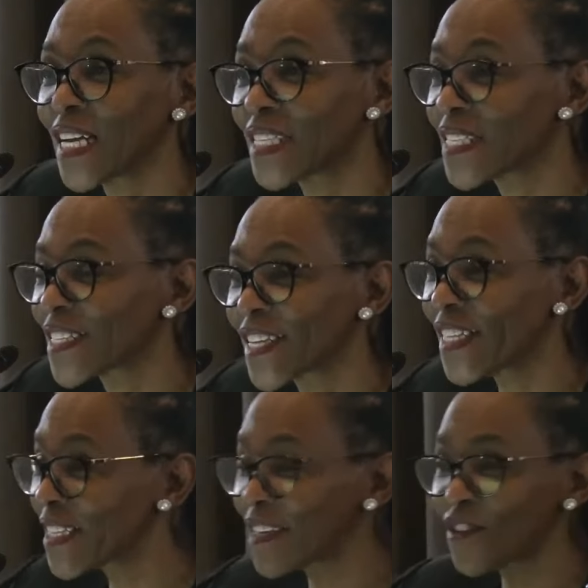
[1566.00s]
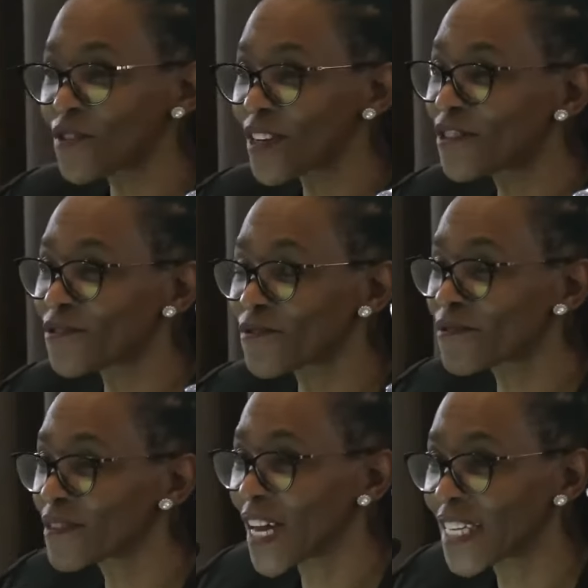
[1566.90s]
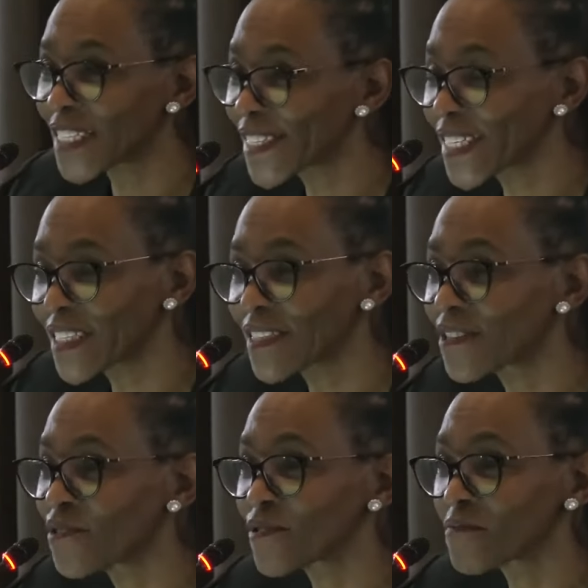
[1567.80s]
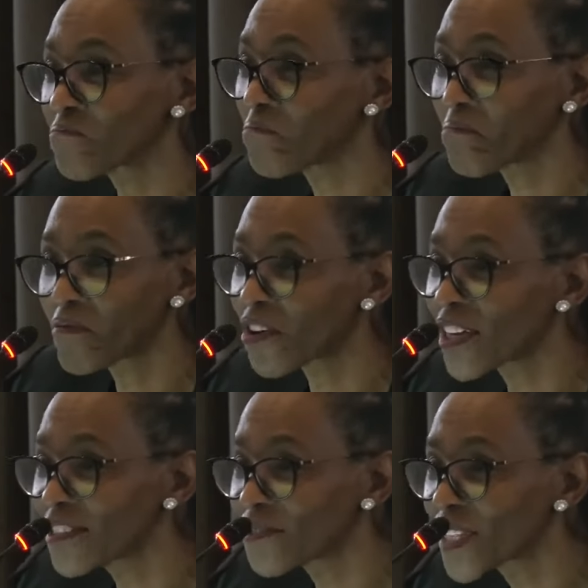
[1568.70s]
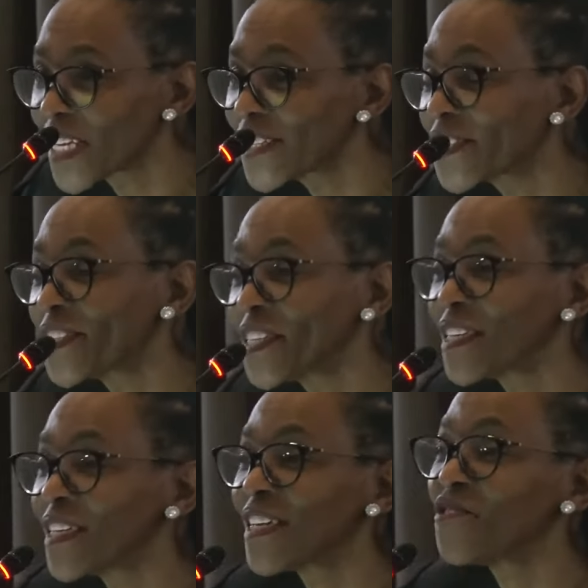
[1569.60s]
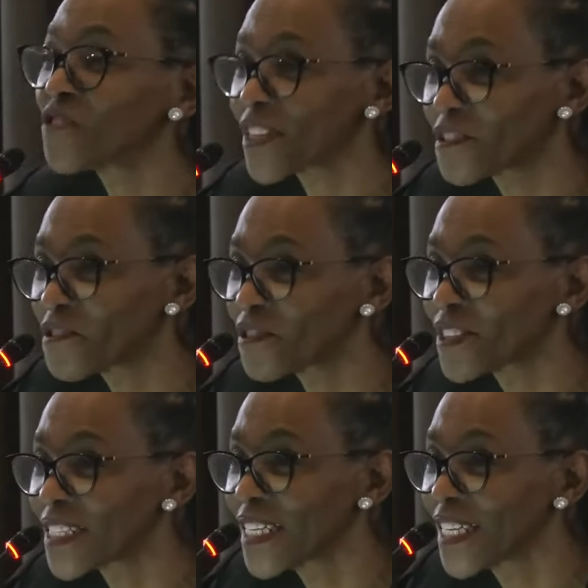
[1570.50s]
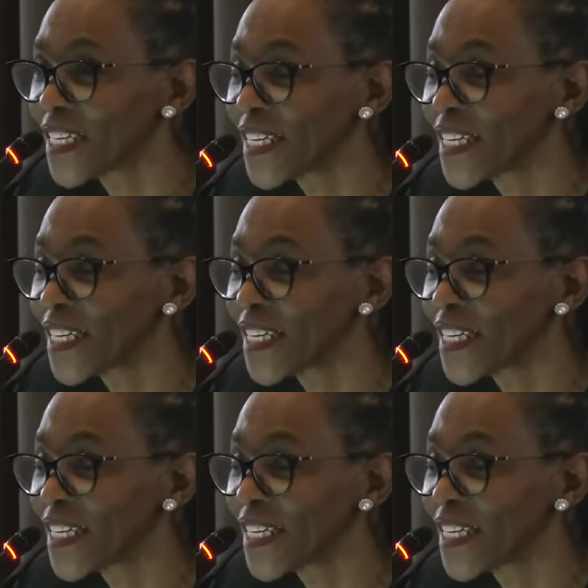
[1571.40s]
Unless there's anything you want to ask us or raise with us, you're excused.